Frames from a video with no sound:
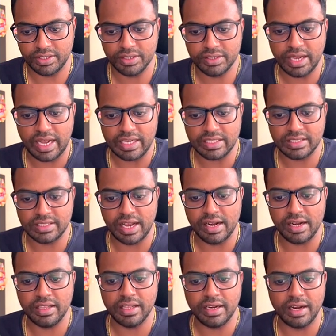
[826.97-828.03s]
here, has a
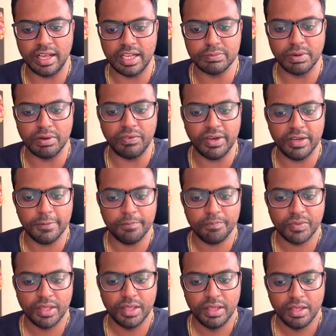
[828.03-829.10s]
salary that lies
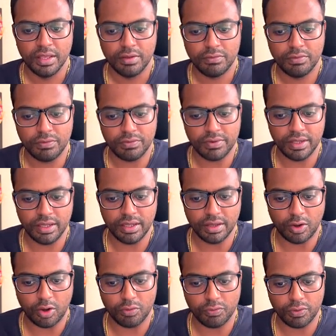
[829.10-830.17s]
between
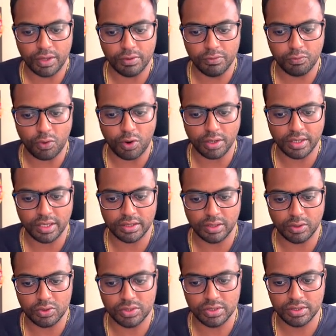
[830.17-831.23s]

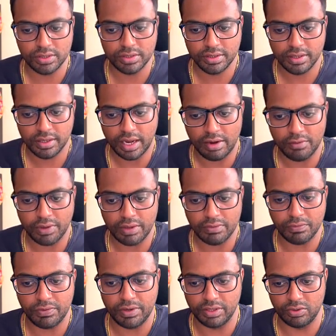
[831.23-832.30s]
540,000 and
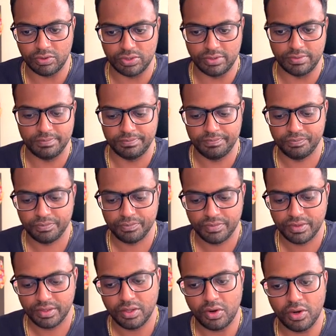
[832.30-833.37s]
550,000.
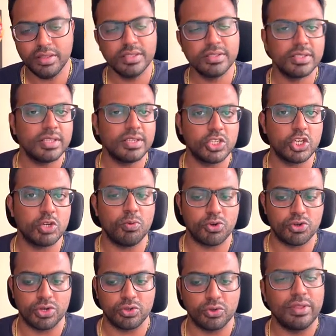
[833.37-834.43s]
All right. This is the
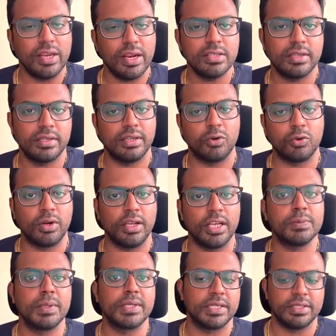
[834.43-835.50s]
distribution. So there are certain
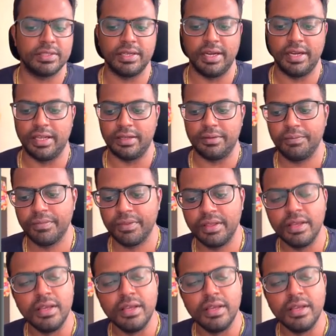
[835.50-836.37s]
outliers present in the data.